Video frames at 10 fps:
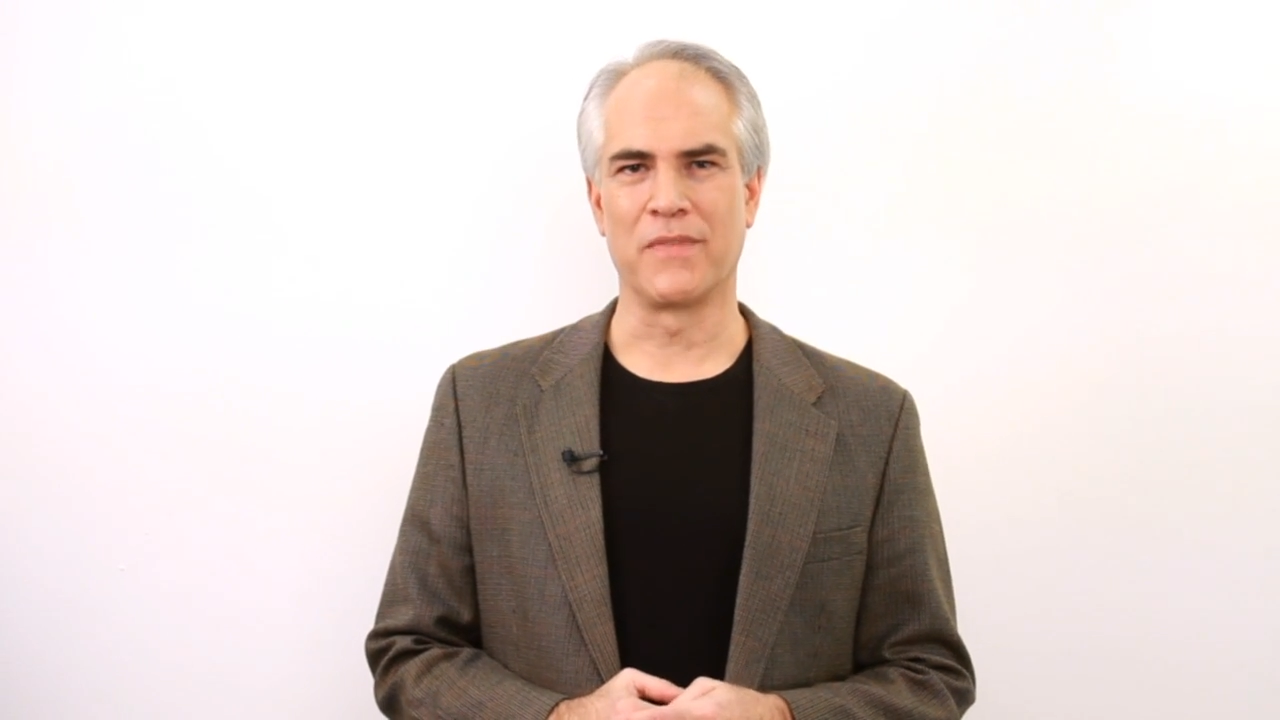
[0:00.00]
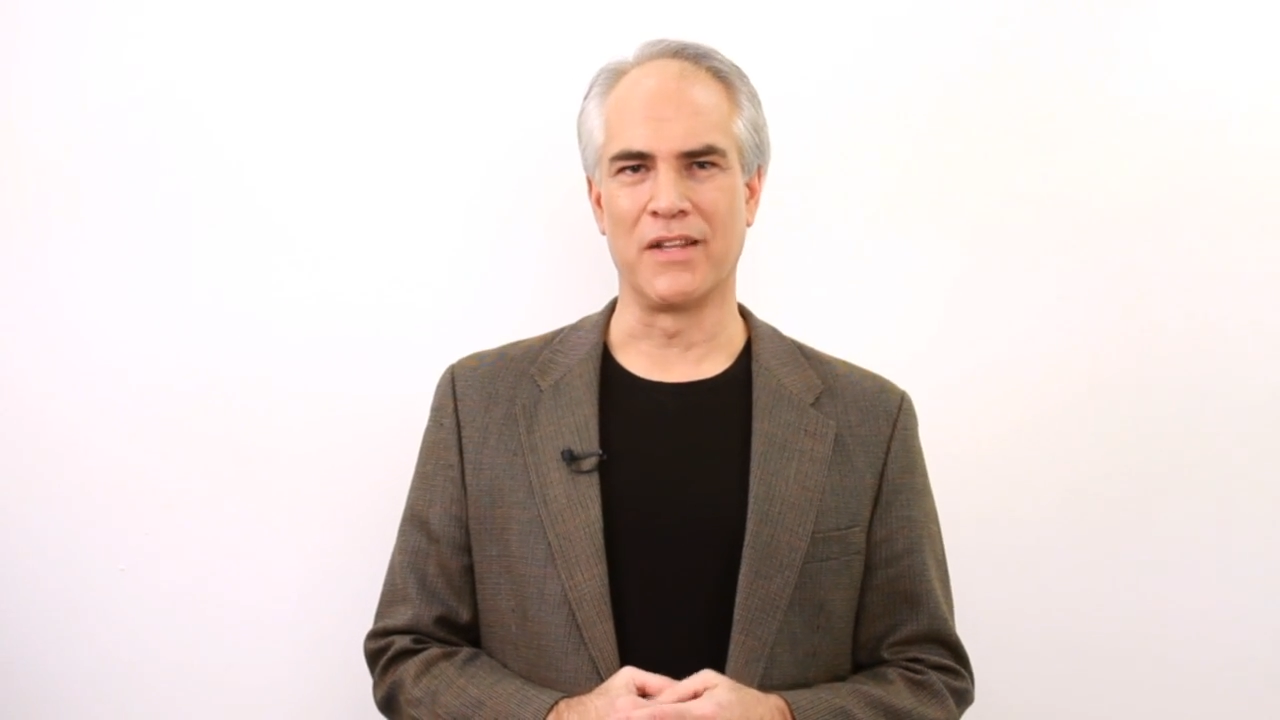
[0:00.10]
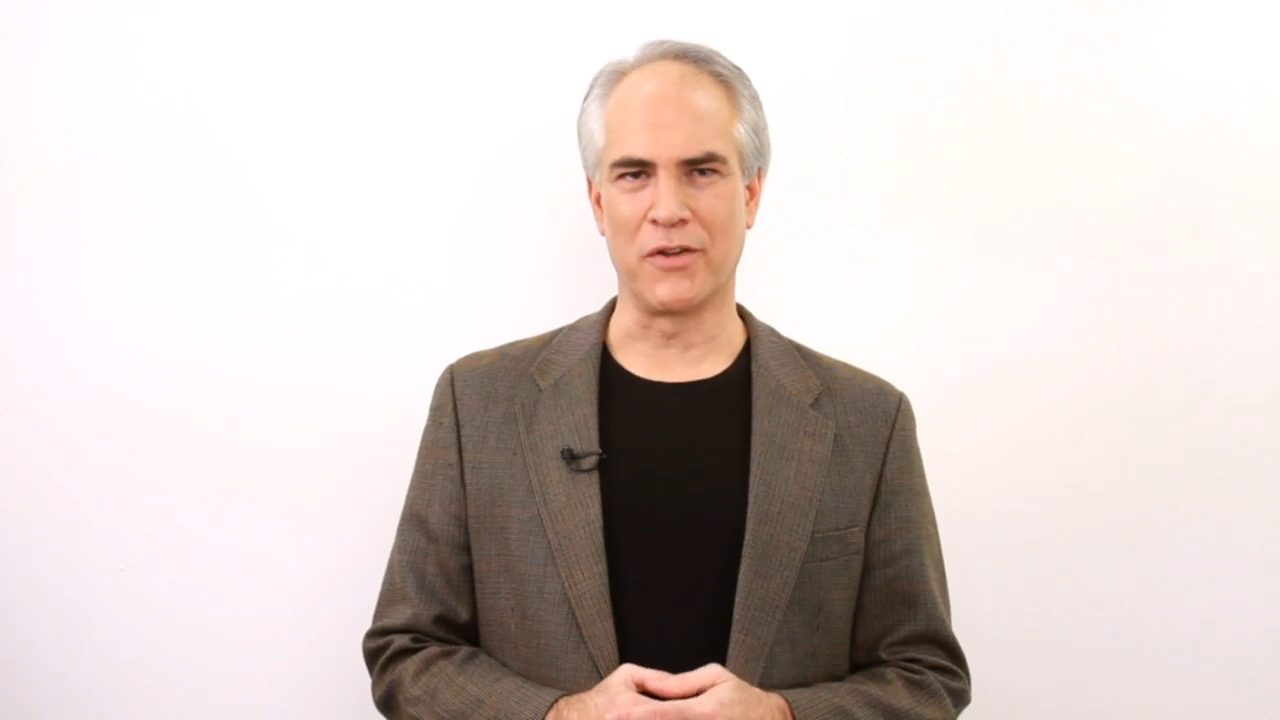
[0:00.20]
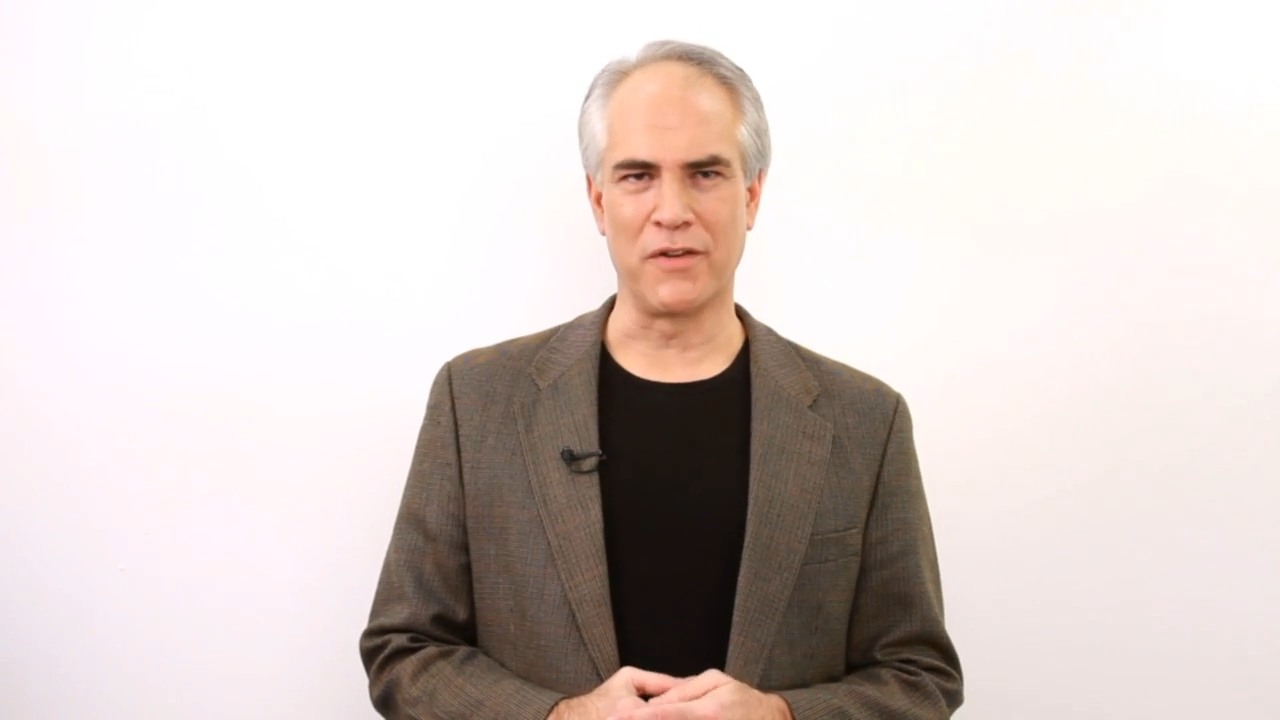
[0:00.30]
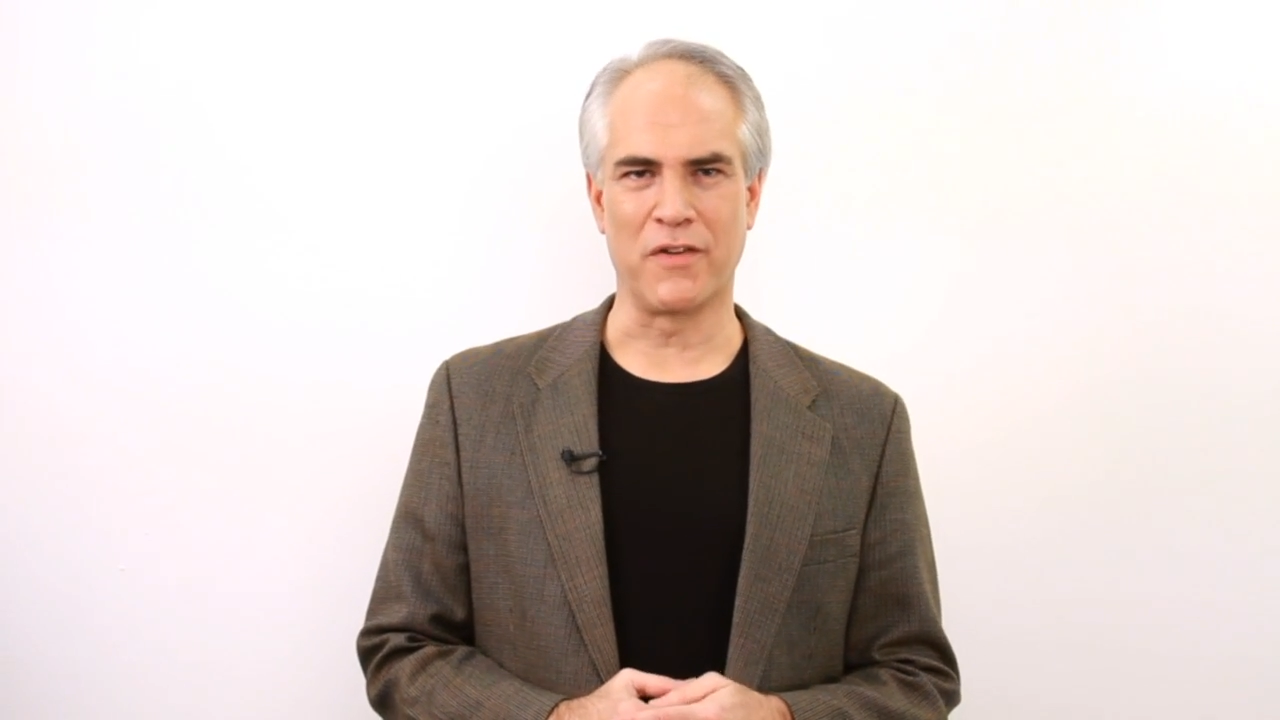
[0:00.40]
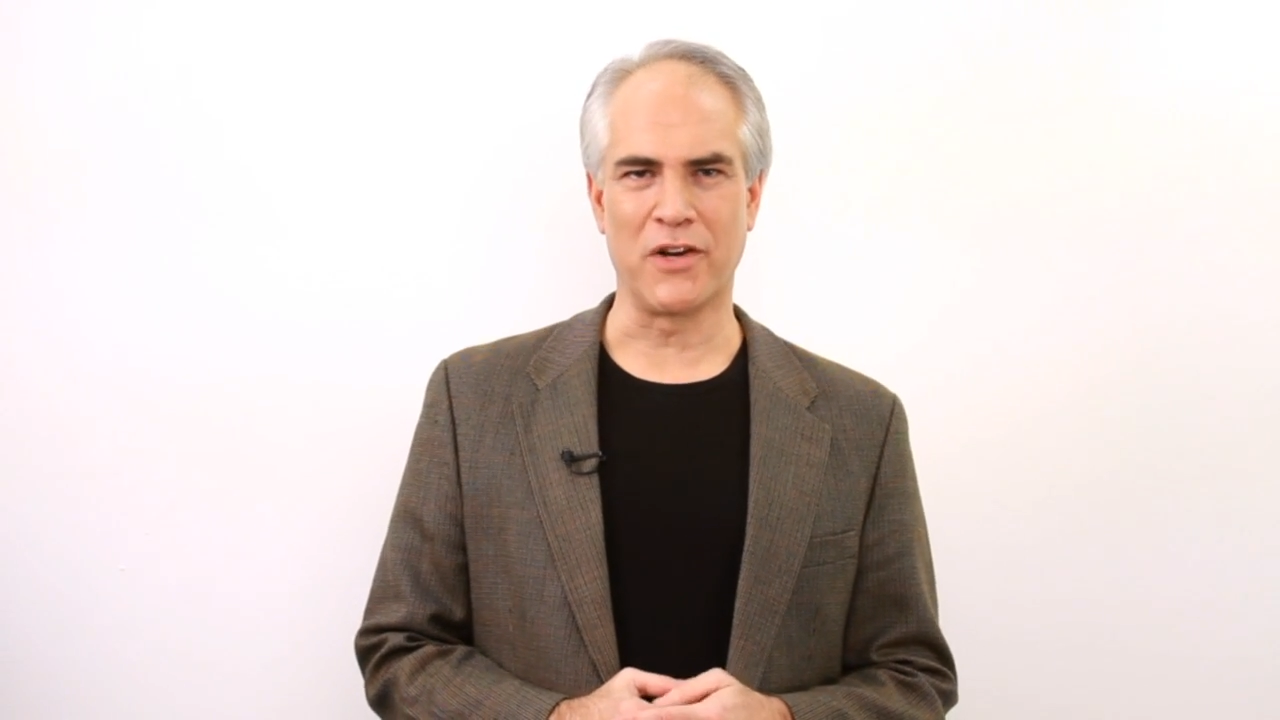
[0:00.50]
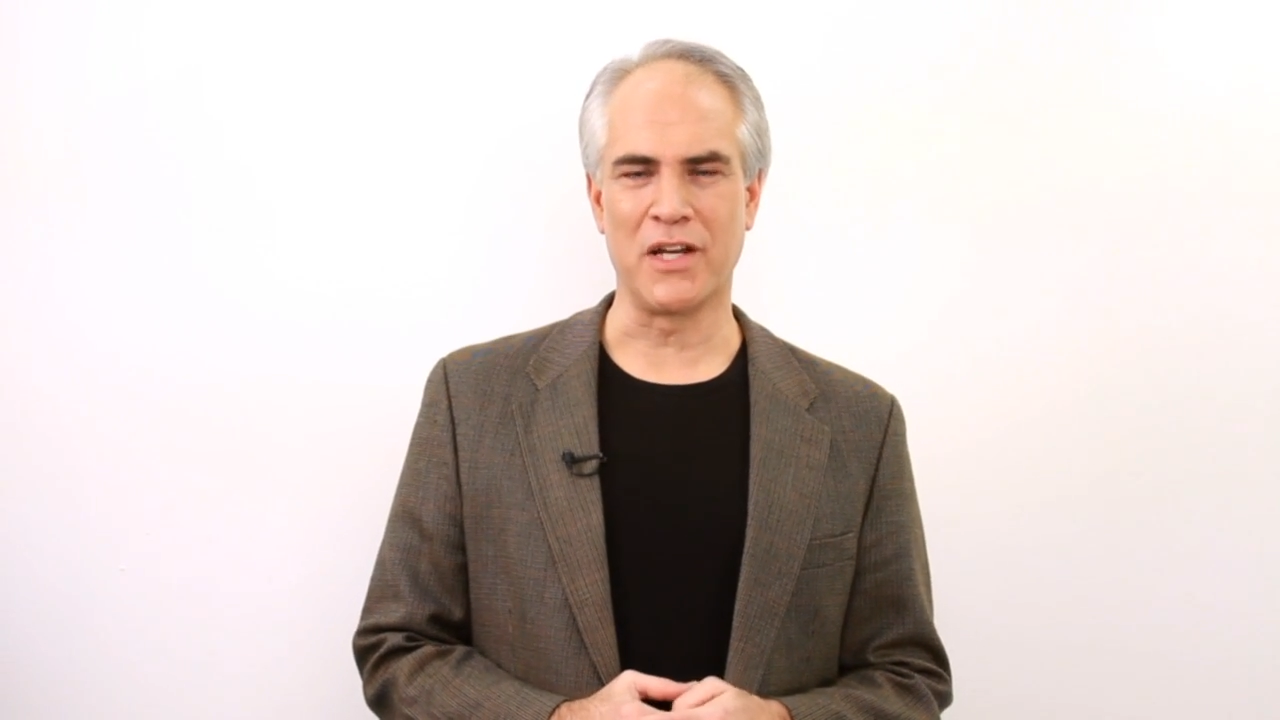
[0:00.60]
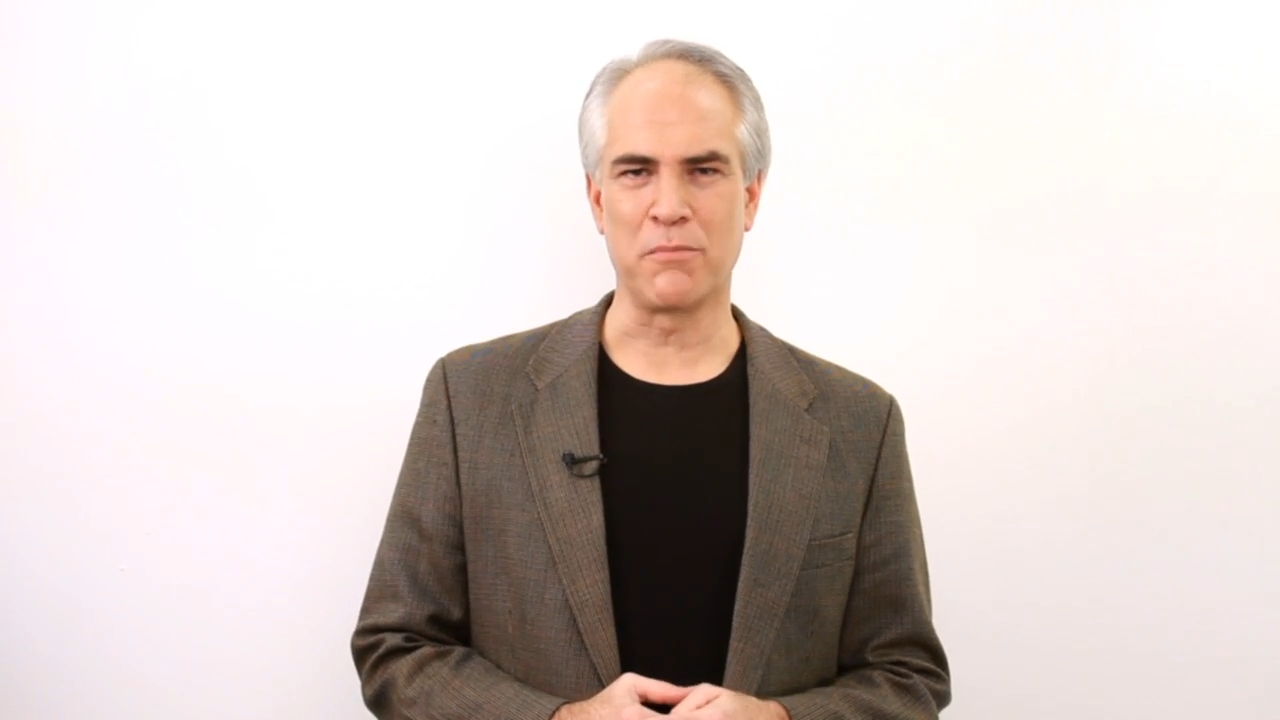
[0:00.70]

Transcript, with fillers: and though they vary